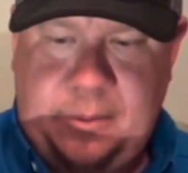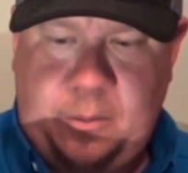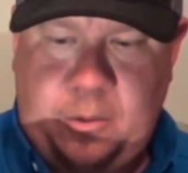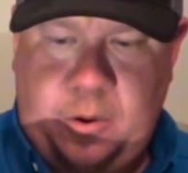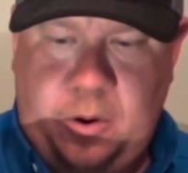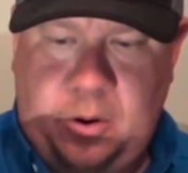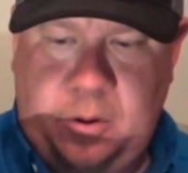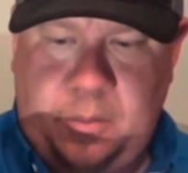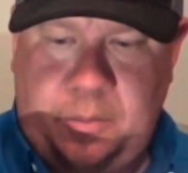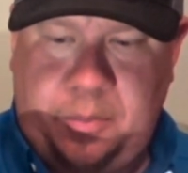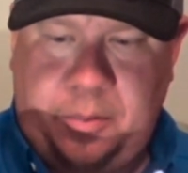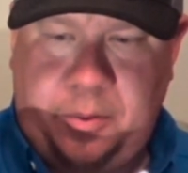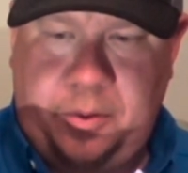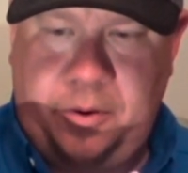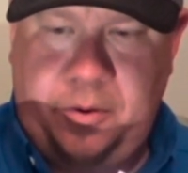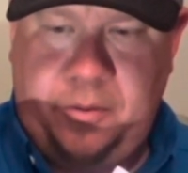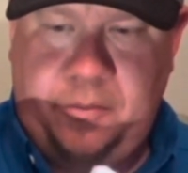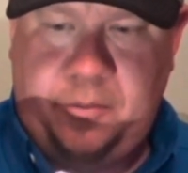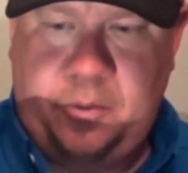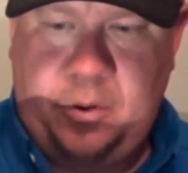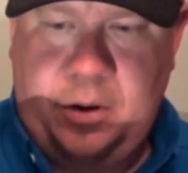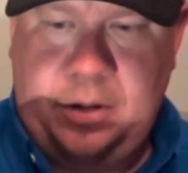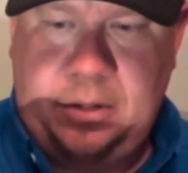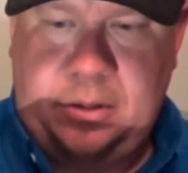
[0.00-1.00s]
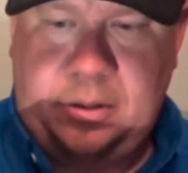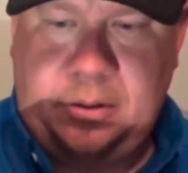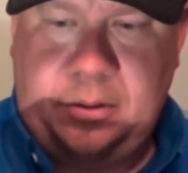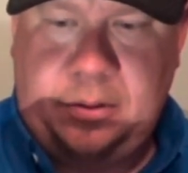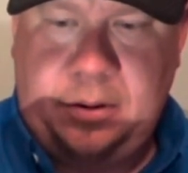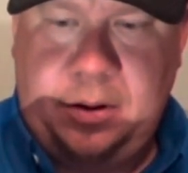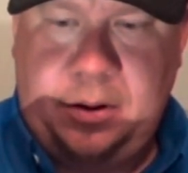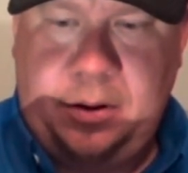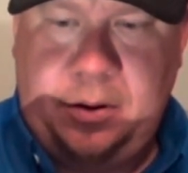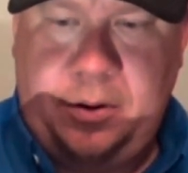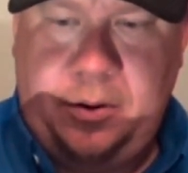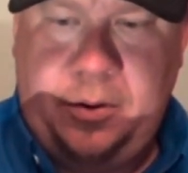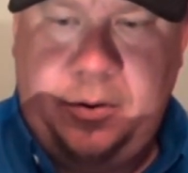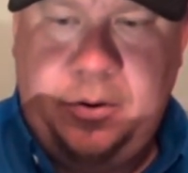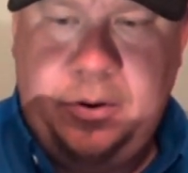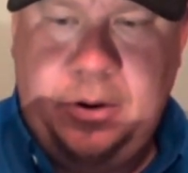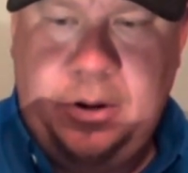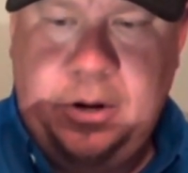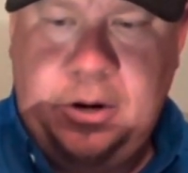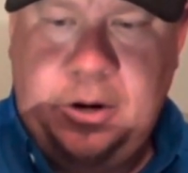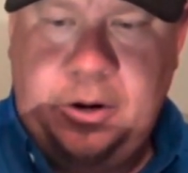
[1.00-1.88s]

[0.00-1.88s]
waterproof, what to know,